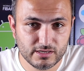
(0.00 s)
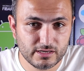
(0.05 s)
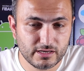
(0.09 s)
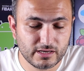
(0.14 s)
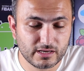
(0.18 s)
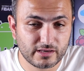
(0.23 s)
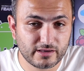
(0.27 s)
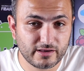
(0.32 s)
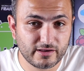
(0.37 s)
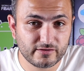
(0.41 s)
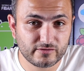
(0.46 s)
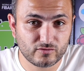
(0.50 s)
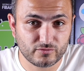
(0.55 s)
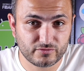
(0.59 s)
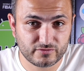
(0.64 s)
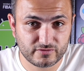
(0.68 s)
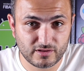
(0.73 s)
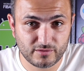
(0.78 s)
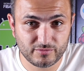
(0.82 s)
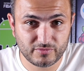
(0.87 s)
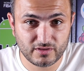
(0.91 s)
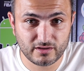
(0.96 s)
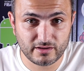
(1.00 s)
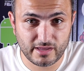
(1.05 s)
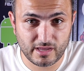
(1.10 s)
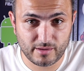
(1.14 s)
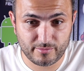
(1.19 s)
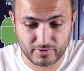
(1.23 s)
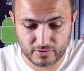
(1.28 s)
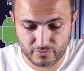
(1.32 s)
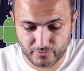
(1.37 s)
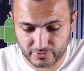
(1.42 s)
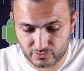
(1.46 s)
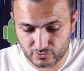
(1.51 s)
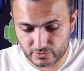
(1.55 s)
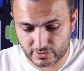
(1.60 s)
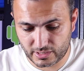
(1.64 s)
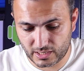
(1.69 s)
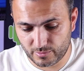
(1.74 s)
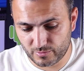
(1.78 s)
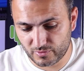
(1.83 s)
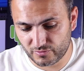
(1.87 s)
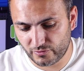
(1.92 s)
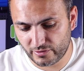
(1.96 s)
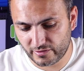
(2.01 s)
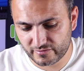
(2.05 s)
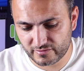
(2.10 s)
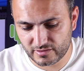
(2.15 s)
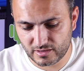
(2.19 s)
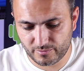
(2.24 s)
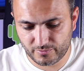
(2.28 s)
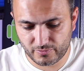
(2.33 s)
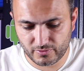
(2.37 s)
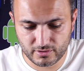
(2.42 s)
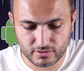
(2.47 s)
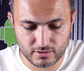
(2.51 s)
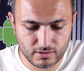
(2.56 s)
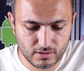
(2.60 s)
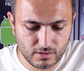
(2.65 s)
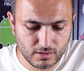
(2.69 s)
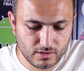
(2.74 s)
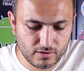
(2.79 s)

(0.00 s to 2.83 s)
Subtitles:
In case of something happening with your cable, for example,